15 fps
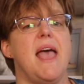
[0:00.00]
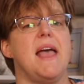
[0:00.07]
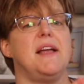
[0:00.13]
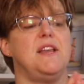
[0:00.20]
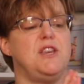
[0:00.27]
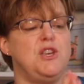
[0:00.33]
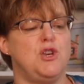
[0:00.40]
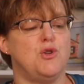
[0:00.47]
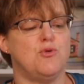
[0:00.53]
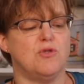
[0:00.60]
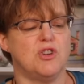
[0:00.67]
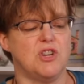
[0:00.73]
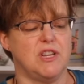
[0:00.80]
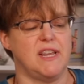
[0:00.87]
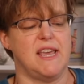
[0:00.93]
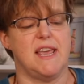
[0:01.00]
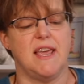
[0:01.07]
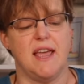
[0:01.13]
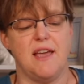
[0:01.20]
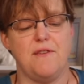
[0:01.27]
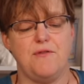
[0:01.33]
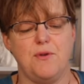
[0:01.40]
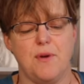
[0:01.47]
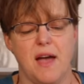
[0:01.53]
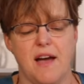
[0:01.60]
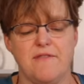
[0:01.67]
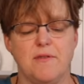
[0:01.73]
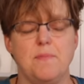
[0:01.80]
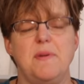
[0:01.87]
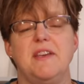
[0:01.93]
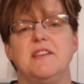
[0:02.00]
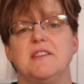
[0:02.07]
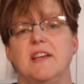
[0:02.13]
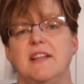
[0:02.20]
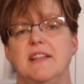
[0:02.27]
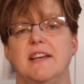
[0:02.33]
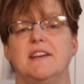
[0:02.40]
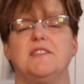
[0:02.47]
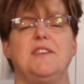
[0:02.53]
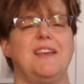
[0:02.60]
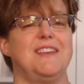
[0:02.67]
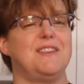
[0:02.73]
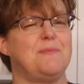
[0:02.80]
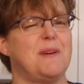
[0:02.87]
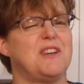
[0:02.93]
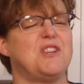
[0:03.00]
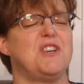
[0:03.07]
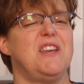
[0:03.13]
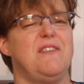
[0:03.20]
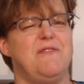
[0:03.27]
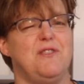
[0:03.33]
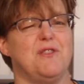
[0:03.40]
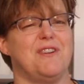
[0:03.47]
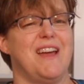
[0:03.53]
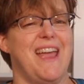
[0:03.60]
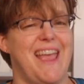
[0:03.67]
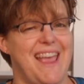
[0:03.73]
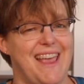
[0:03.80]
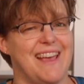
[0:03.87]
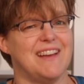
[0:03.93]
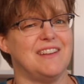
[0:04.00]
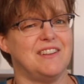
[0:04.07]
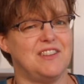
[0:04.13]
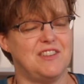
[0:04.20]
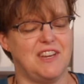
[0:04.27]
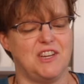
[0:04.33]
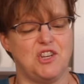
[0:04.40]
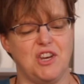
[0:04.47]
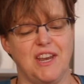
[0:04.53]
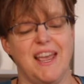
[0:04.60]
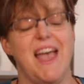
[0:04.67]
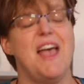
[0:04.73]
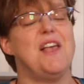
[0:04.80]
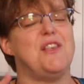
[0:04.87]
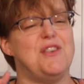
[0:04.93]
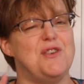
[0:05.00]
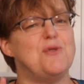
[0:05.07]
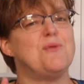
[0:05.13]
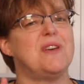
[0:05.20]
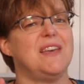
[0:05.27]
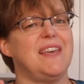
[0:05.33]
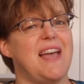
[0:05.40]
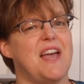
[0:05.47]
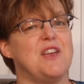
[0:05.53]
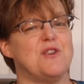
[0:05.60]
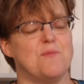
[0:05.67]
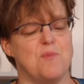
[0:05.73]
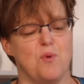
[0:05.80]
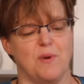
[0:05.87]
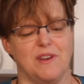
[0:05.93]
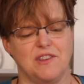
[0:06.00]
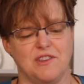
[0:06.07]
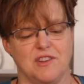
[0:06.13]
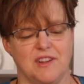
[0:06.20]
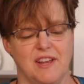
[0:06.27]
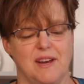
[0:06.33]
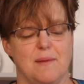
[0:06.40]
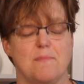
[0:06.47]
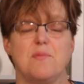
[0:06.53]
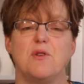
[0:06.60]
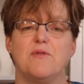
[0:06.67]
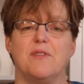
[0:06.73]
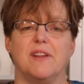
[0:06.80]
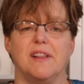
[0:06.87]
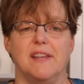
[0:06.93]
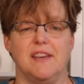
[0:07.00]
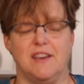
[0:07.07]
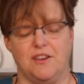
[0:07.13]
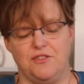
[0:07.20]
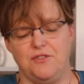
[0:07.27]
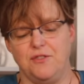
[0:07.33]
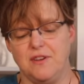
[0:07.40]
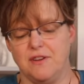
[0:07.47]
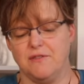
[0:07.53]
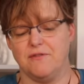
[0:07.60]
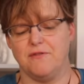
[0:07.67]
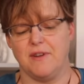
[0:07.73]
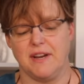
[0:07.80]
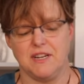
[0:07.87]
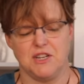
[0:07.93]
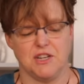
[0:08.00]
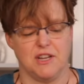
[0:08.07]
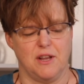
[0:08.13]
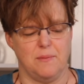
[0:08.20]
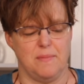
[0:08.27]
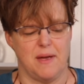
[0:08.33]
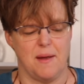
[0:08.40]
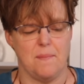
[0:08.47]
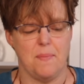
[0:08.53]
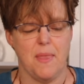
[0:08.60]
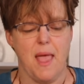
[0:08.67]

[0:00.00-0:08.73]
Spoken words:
And usually if you have a piece like this, especially if you're hand stitching, you can get your points to line up perfectly because you can fudge a little bit.